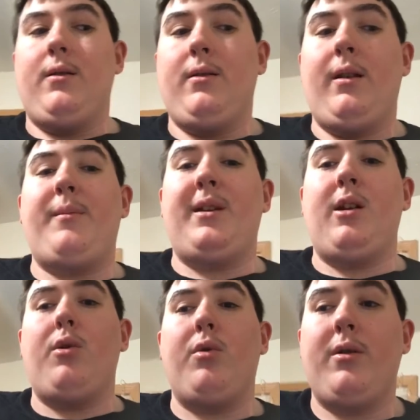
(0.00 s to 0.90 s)
let me
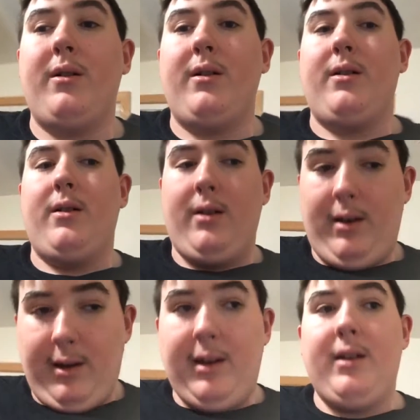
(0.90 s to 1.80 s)
know
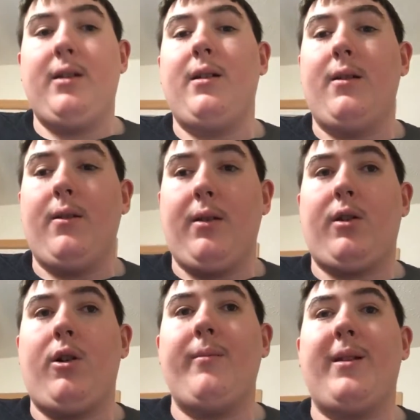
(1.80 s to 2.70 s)
in the
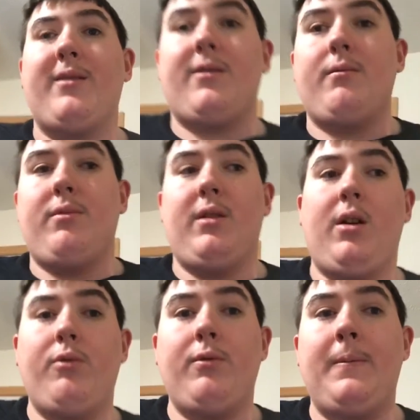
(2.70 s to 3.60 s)
comments
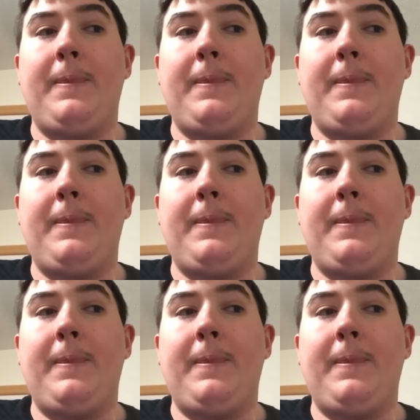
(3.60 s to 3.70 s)
below.